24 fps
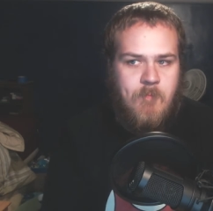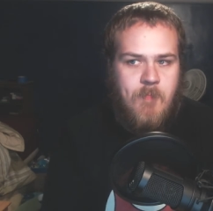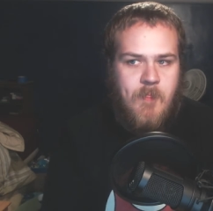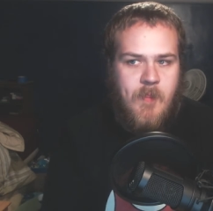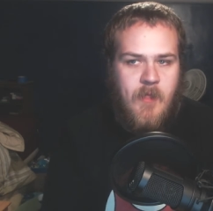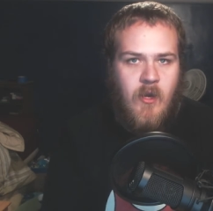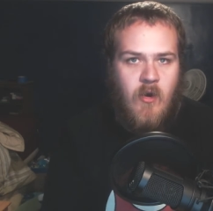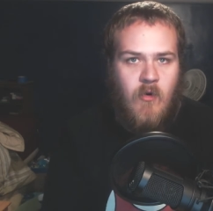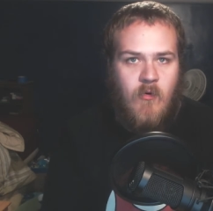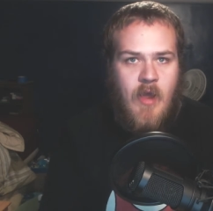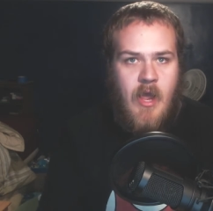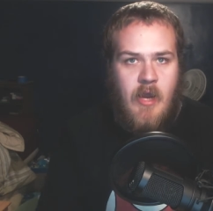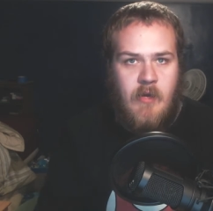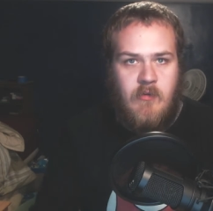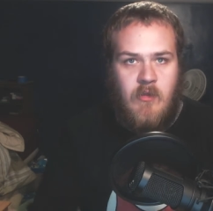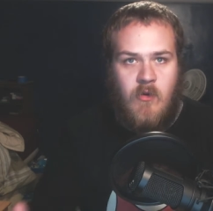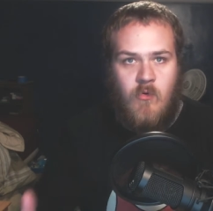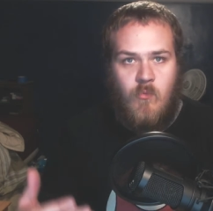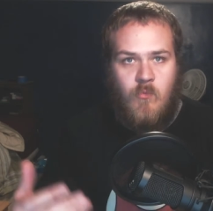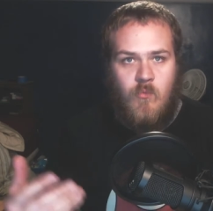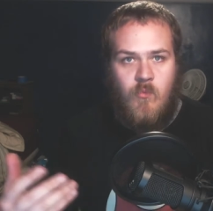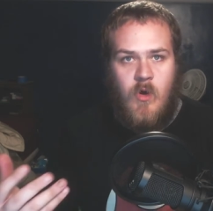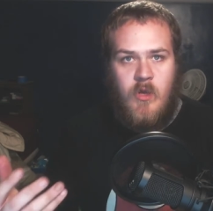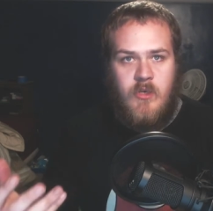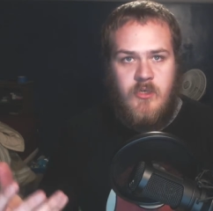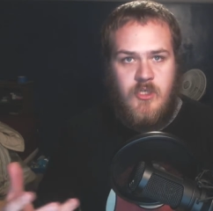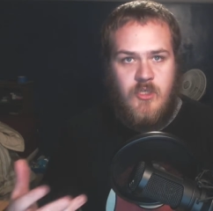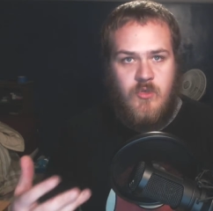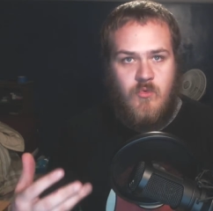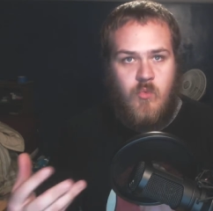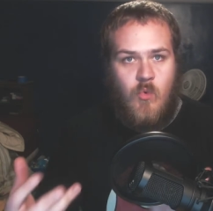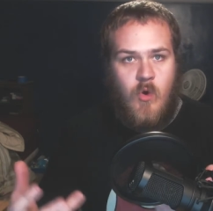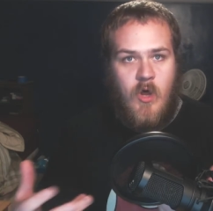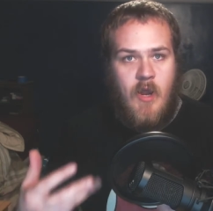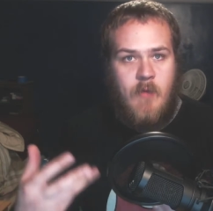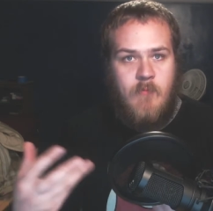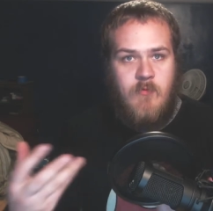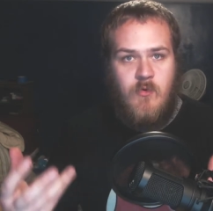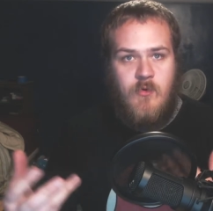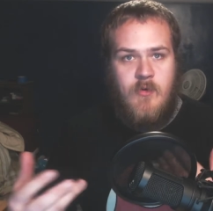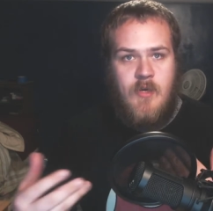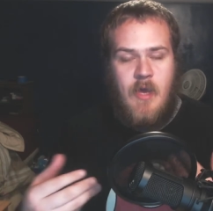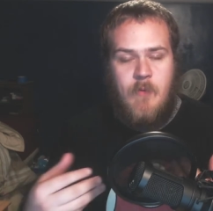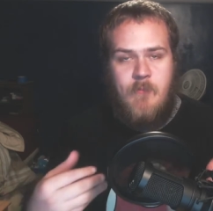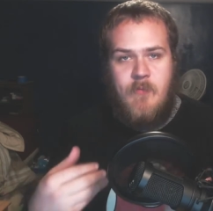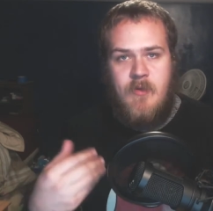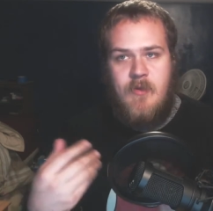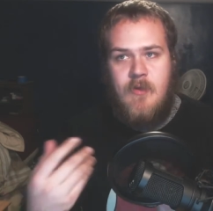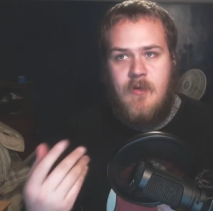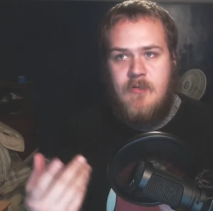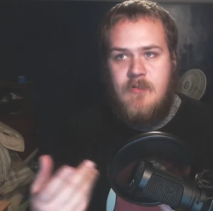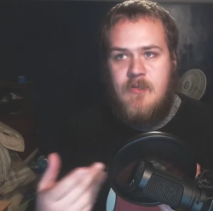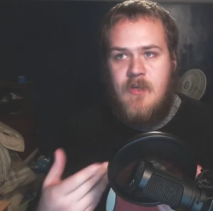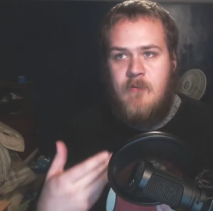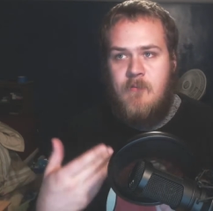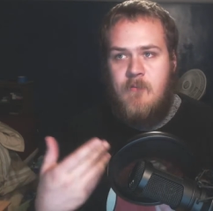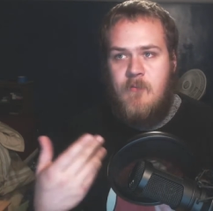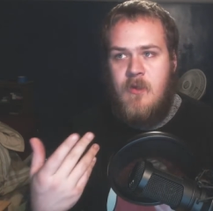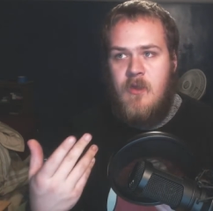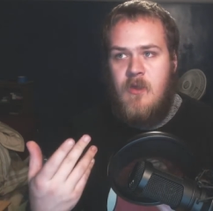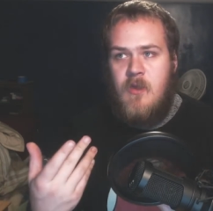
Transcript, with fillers: interact on, on just what i'm doing not because i'm